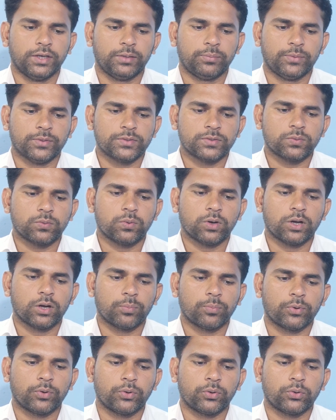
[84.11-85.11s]
It means 1
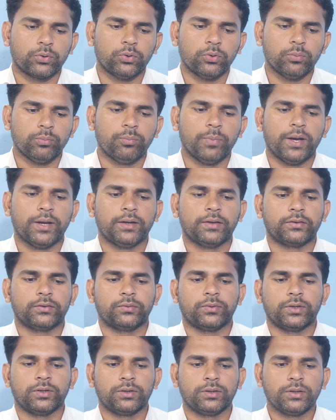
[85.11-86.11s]
upon 2
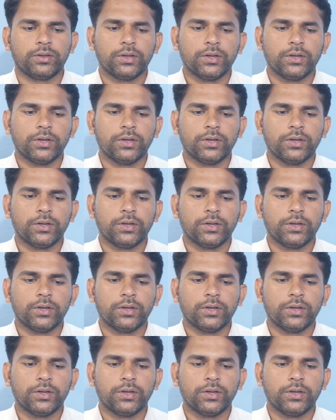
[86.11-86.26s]
minus 1.